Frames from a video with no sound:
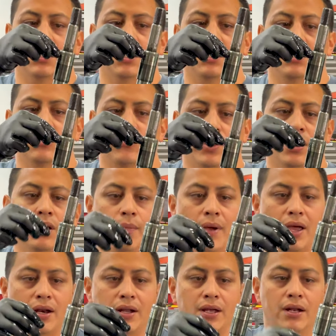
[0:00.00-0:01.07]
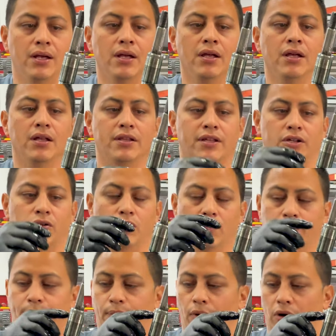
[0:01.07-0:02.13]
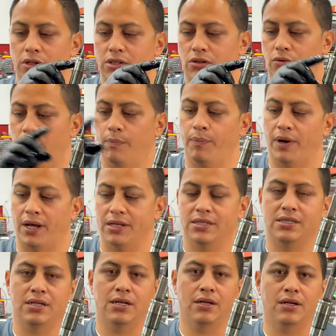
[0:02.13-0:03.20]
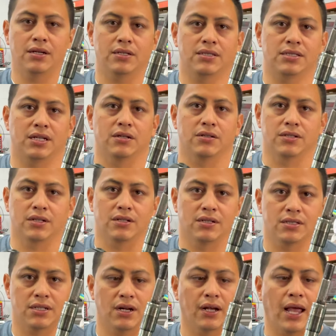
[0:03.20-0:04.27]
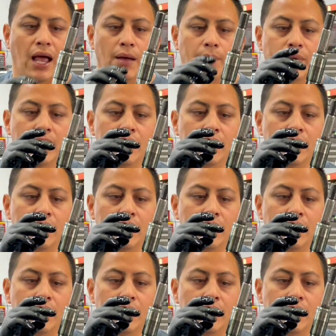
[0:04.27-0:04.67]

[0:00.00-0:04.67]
it is recommended that you also replace the seals and the seal cap.